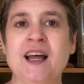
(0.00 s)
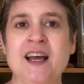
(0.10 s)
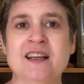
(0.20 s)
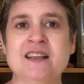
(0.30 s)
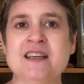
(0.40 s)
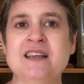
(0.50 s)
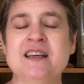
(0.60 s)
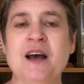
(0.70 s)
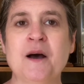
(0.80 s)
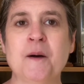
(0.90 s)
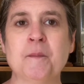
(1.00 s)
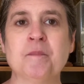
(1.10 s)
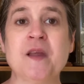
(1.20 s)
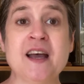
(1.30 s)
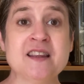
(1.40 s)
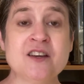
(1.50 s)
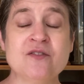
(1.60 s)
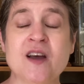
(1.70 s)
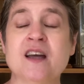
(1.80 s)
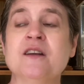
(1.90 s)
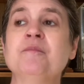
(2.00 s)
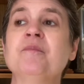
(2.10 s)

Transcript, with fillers: at the, um, at the event.